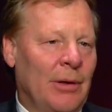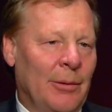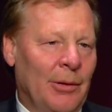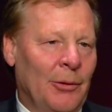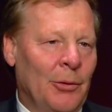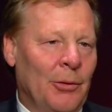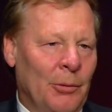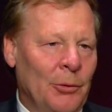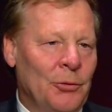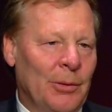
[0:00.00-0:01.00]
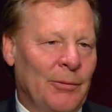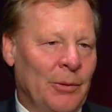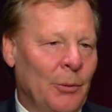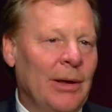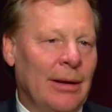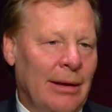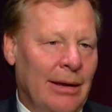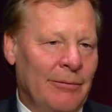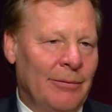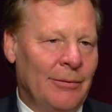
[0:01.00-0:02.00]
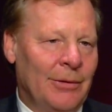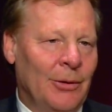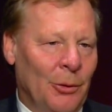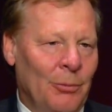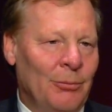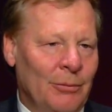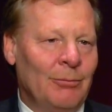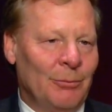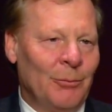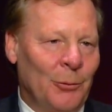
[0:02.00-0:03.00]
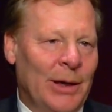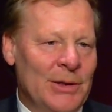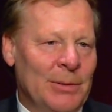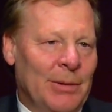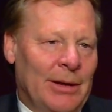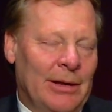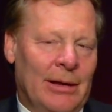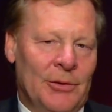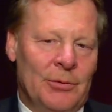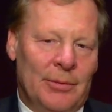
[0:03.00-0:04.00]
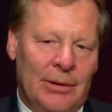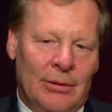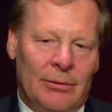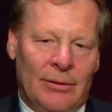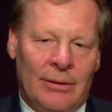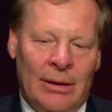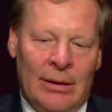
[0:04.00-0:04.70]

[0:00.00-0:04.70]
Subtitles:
and I were going to go on a road trip for a week and a half to go raise the money, conjure up the interest.